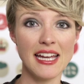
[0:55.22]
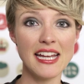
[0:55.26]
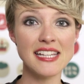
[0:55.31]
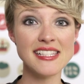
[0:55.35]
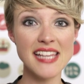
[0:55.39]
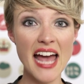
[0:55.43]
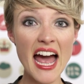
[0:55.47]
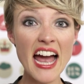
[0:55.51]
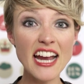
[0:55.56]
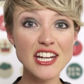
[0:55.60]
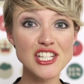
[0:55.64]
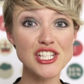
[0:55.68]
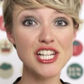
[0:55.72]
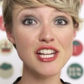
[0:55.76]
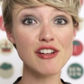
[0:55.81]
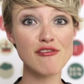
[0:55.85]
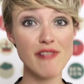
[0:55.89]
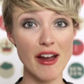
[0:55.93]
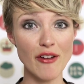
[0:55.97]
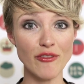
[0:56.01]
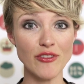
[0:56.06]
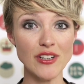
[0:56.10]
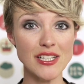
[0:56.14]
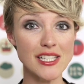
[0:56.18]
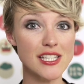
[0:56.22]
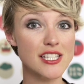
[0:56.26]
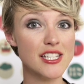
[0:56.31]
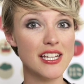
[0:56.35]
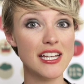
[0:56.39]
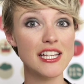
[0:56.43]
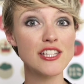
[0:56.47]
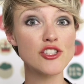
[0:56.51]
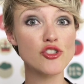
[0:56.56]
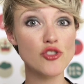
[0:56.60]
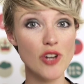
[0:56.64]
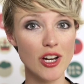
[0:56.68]
It's actually a reference to
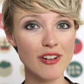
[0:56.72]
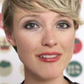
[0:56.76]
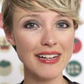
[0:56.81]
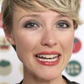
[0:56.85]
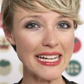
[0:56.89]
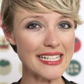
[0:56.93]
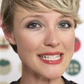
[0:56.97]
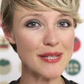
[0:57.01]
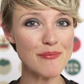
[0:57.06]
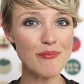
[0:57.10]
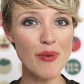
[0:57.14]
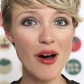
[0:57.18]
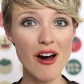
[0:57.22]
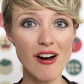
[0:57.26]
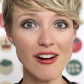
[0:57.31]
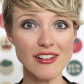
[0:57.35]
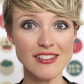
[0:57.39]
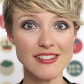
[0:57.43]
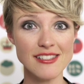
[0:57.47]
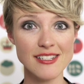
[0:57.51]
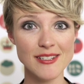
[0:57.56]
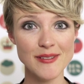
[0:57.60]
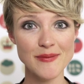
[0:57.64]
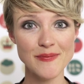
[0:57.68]
his drug-related past.